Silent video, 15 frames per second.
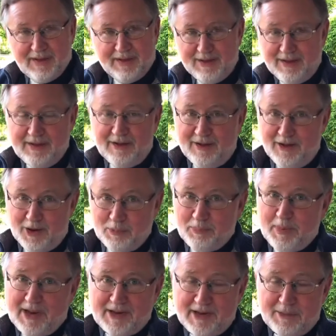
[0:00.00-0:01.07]
Yeah, our
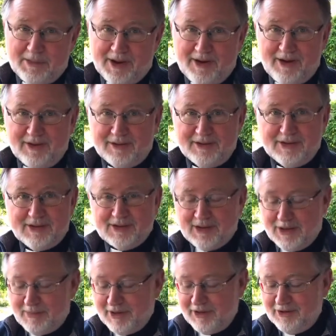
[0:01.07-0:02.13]
pandemic garden is
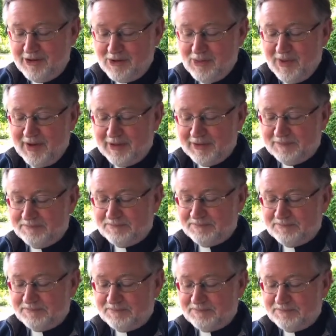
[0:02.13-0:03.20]
coming along well.
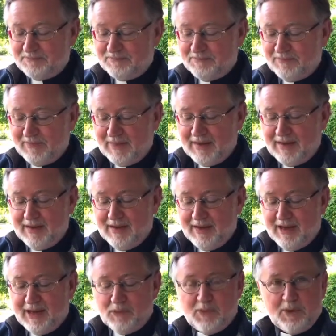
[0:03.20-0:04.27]

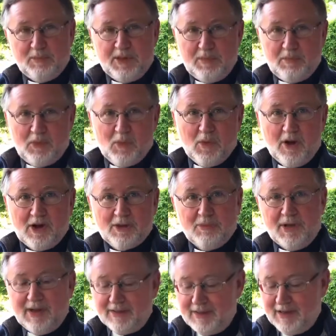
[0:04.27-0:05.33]
And when people walk
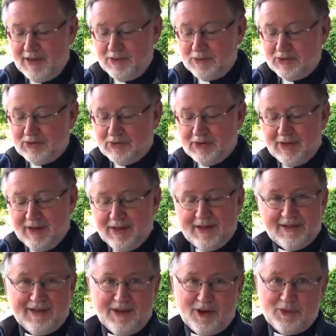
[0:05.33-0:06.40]
by the house,
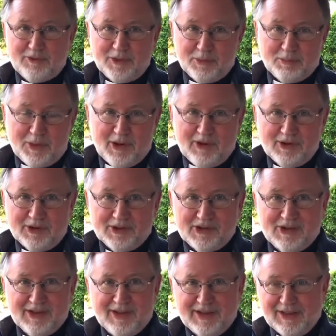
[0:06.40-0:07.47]
they often pause
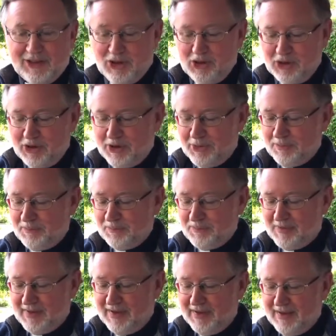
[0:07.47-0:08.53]
and look.
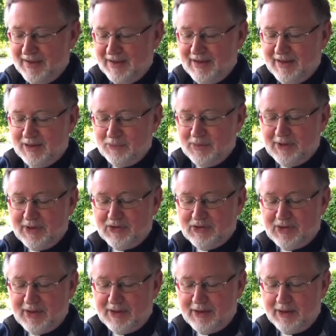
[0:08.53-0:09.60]
And when they
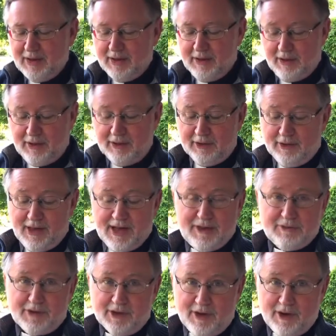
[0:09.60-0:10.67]
say, you'll have
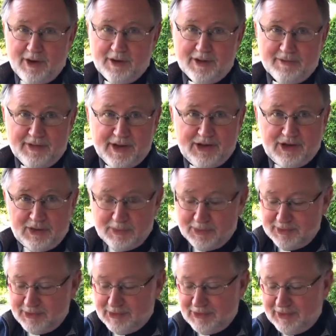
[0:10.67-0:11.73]
to guard the
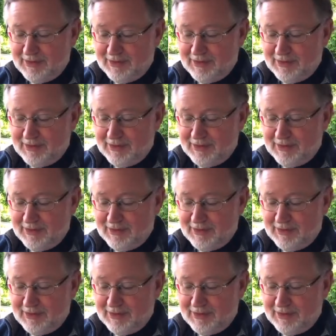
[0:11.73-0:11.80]
vegetables,